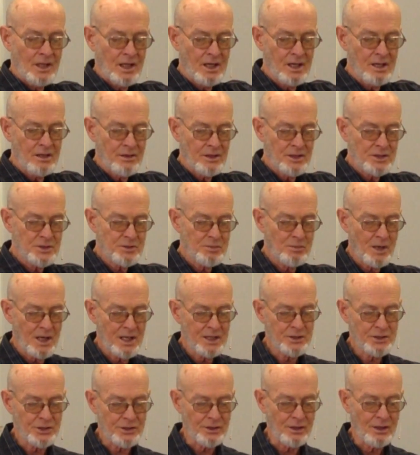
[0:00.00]
in this
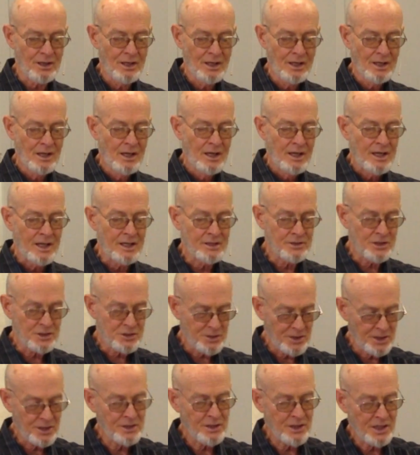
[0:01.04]
measure, in
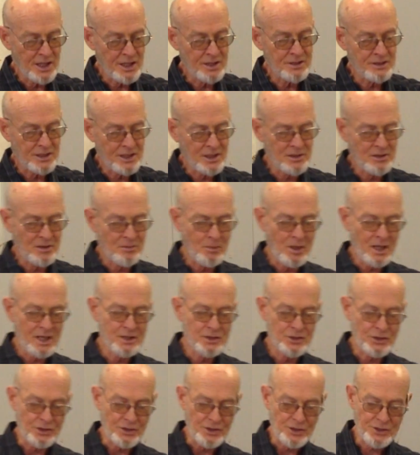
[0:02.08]
this in the in, in the
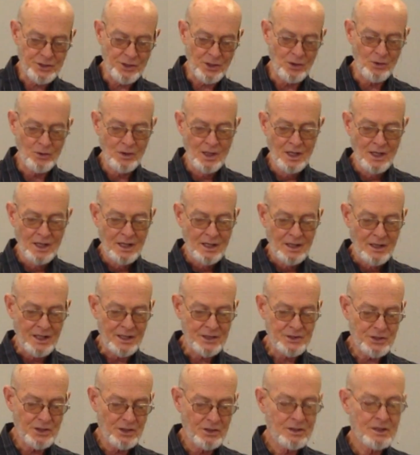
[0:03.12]
manger. So
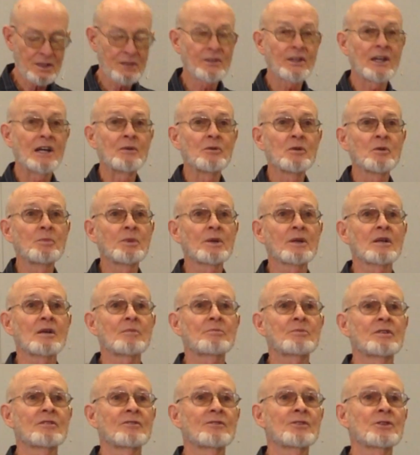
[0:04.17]
let's look at that. We'll put
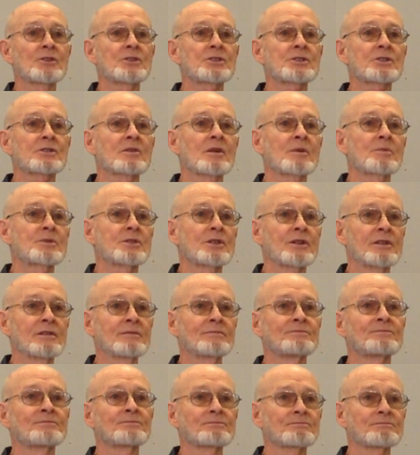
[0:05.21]
up the first scripture.